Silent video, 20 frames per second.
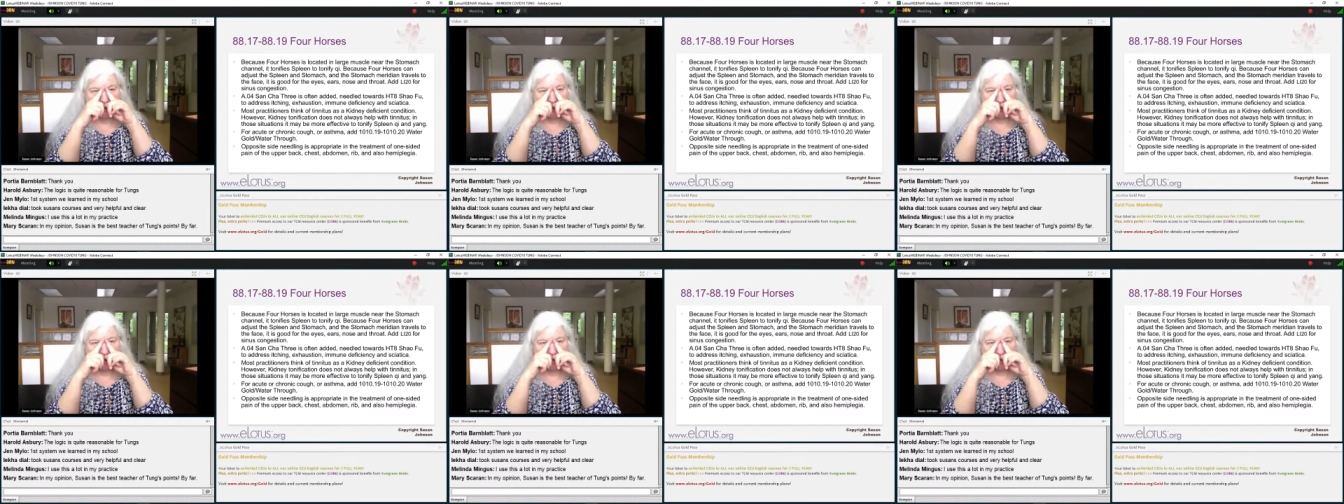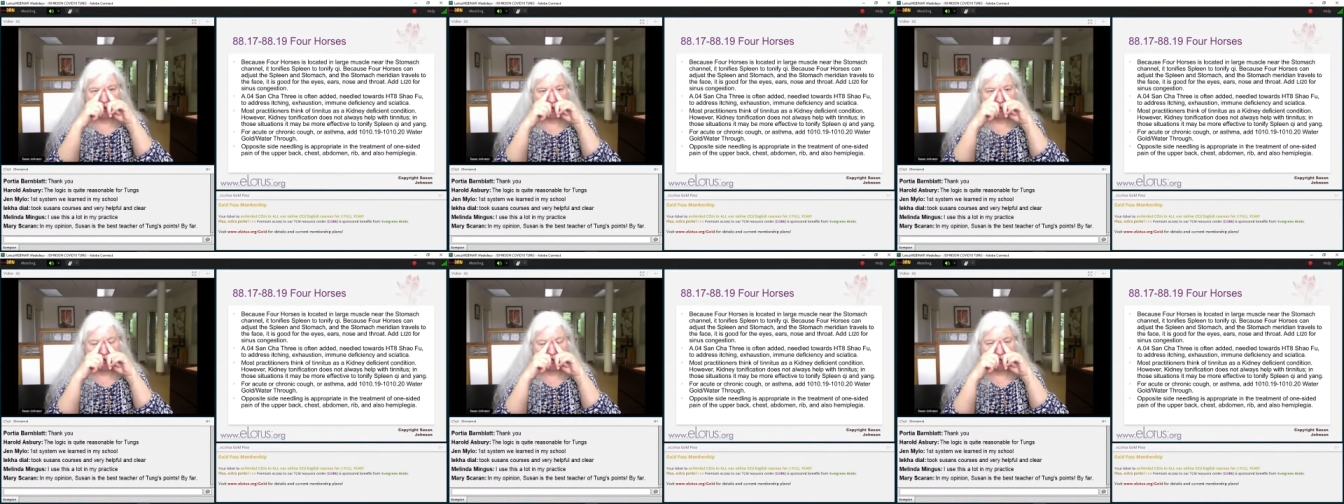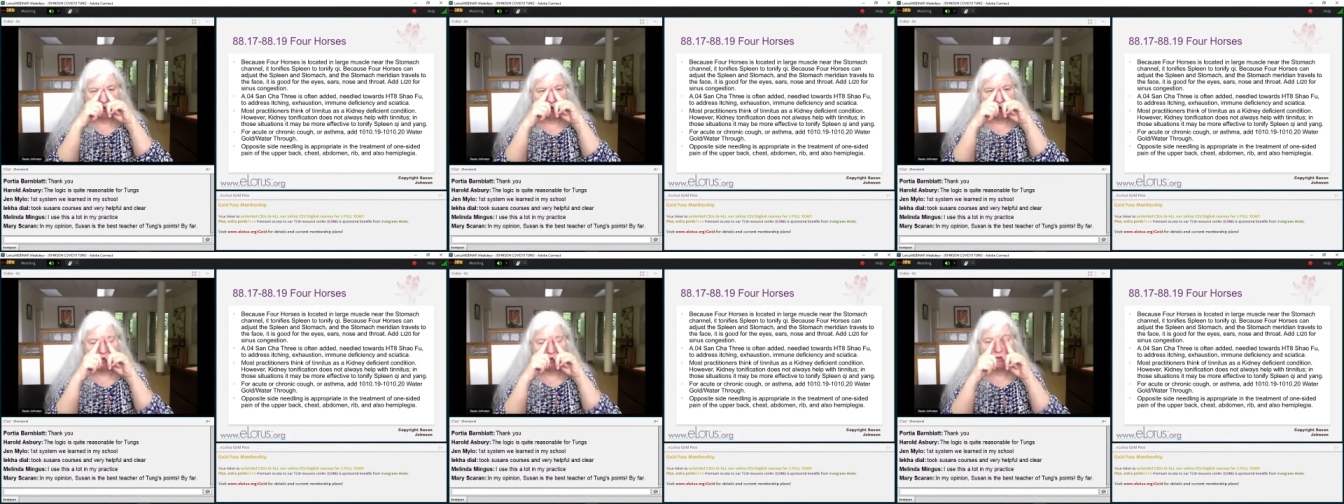uh,
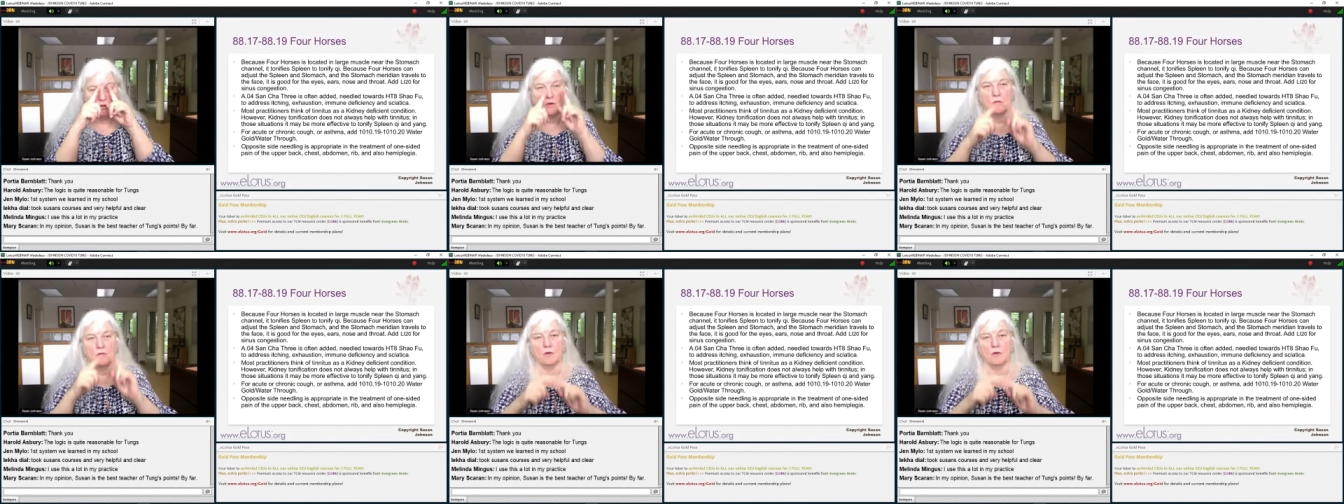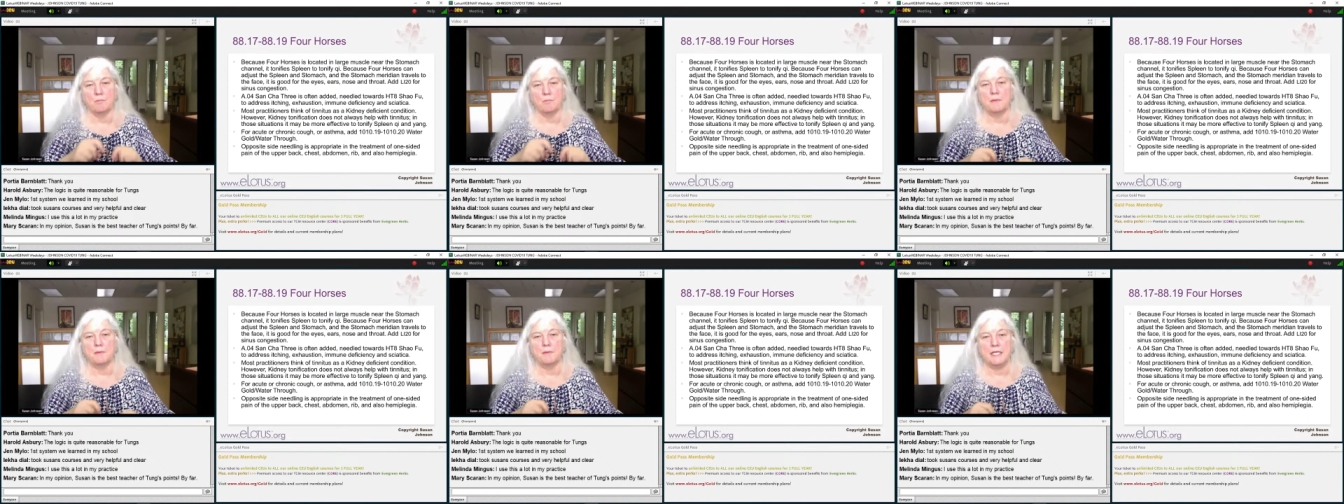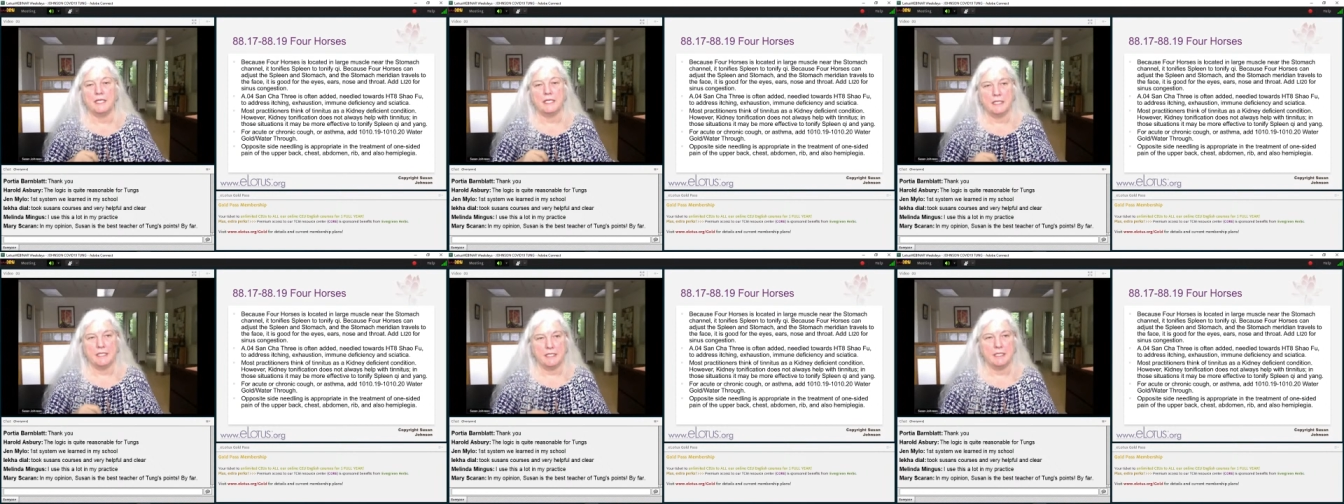Yintang or
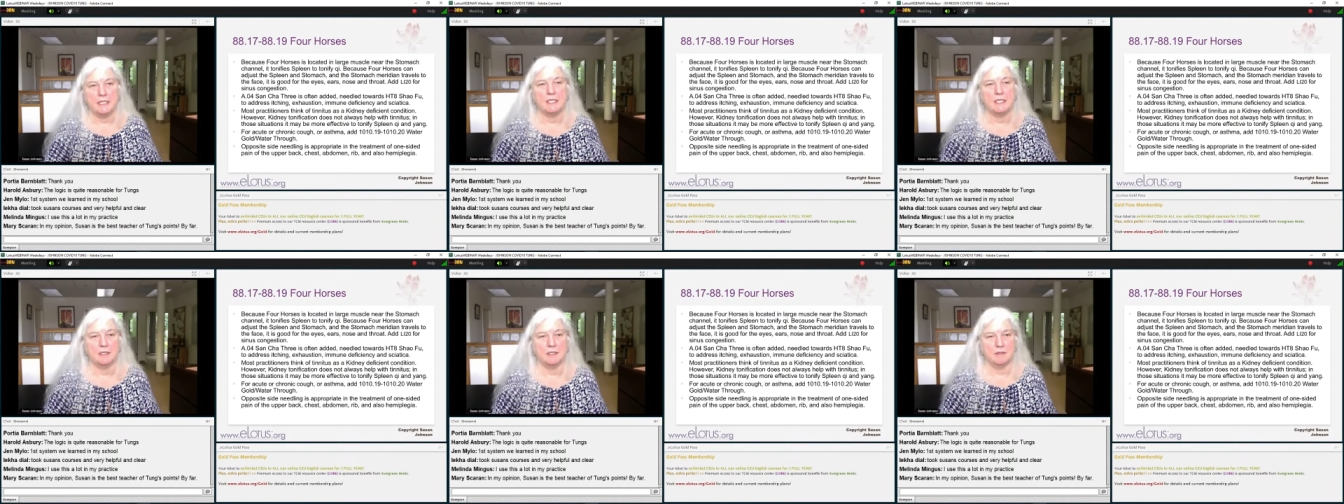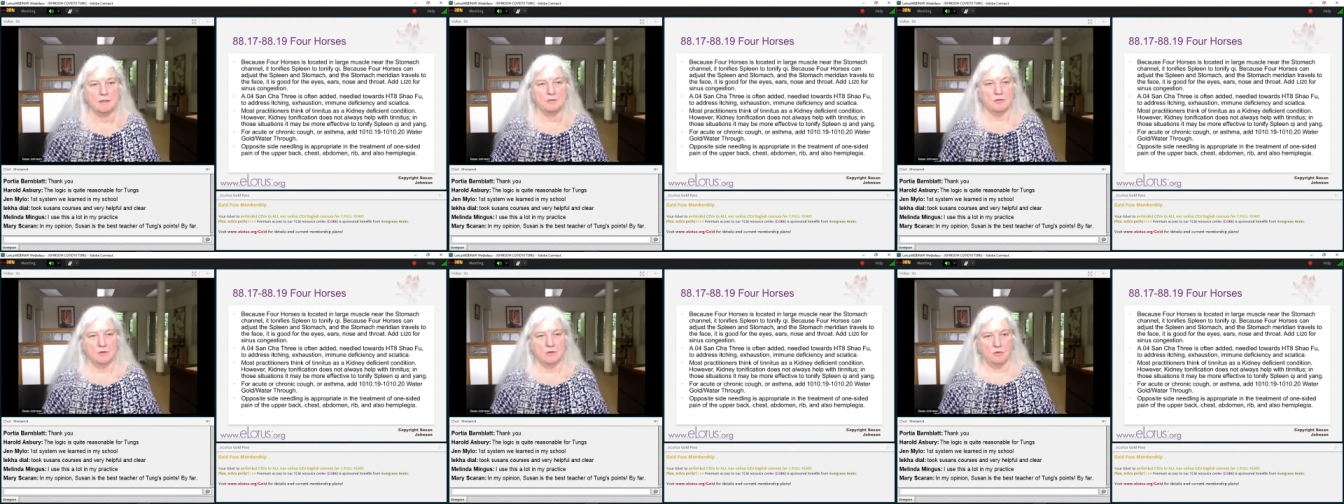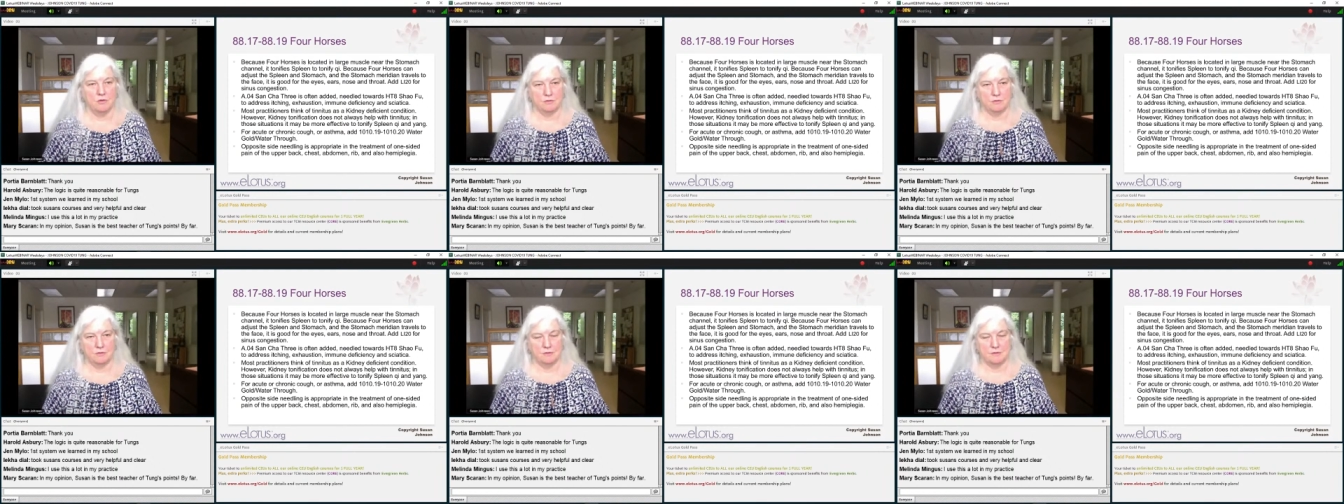BE in
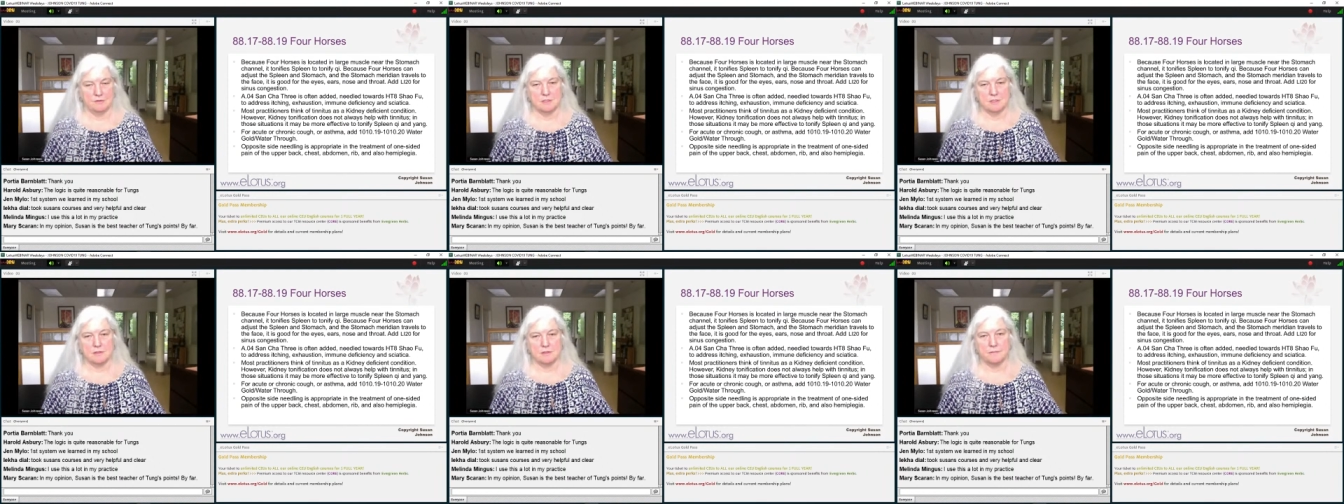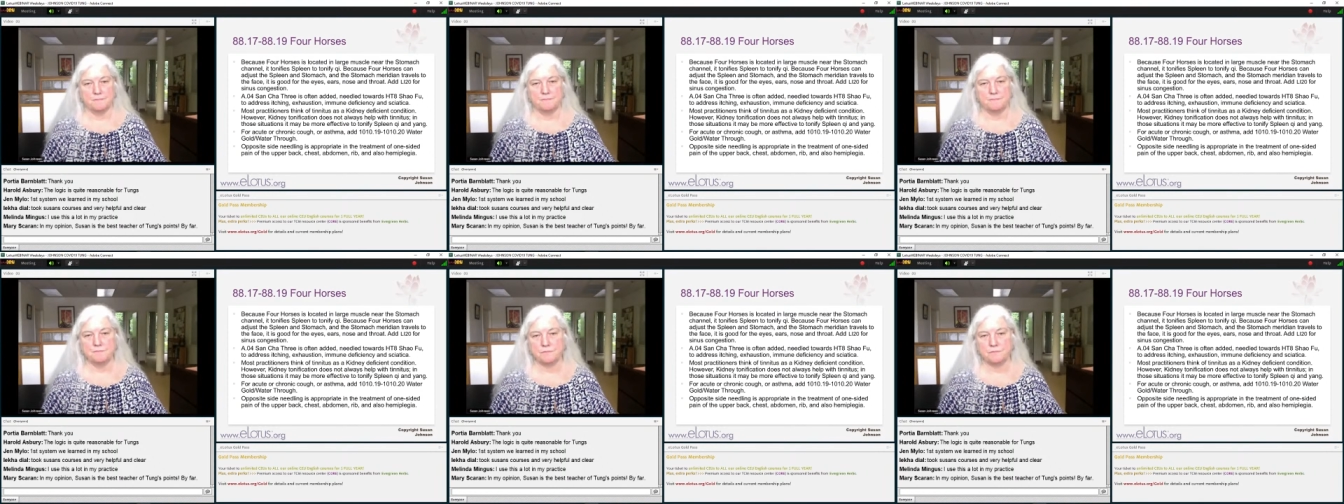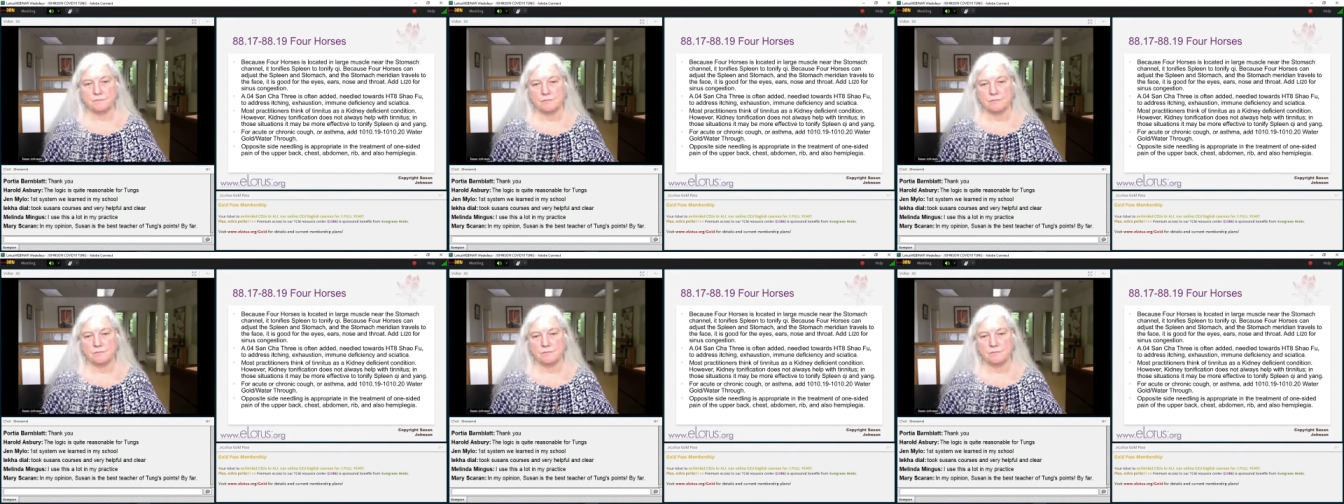Dong's system